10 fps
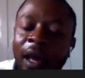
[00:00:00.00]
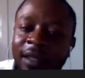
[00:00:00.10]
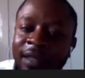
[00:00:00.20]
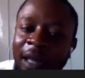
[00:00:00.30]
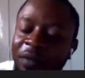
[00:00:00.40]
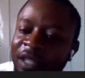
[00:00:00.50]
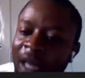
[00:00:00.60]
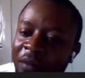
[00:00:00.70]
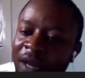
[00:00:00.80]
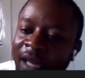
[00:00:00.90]
establish
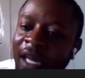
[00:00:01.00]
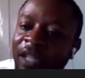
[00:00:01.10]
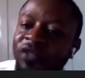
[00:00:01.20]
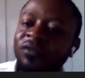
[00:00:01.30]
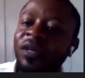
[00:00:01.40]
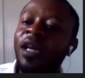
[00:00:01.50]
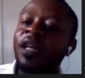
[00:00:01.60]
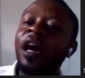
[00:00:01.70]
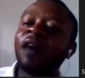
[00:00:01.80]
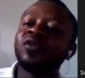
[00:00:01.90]
that Minadatum,
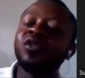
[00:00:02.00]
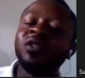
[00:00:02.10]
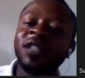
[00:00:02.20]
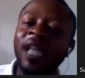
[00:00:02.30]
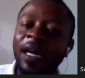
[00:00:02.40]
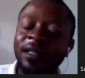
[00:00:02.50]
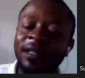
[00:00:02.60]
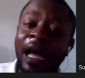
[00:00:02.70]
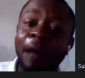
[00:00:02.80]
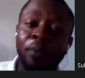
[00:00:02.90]
they have to drag
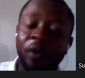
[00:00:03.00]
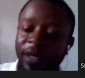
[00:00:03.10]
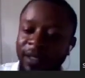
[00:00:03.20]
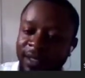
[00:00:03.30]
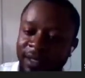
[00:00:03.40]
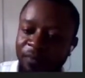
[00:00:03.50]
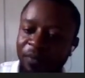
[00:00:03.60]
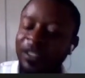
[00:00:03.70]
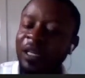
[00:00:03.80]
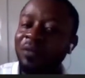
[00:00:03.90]
their points,
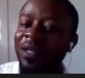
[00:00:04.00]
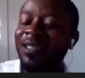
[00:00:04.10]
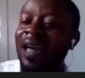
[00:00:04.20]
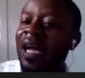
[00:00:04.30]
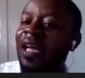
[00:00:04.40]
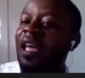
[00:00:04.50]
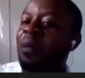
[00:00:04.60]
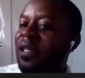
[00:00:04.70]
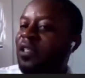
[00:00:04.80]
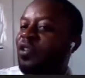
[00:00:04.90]
possibly drag a
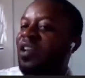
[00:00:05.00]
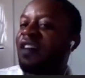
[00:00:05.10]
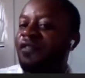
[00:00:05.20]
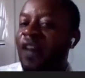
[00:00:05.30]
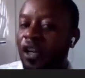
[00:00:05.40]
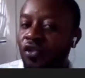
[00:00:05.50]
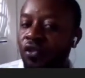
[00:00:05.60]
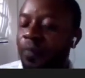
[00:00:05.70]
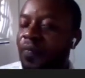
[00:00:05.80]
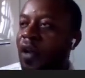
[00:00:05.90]
particular
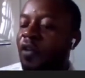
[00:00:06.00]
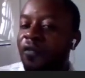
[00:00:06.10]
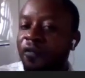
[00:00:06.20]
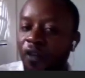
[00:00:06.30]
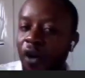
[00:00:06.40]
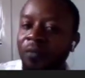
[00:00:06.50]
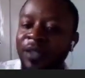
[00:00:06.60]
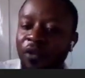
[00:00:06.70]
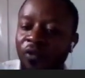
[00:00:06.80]
value from the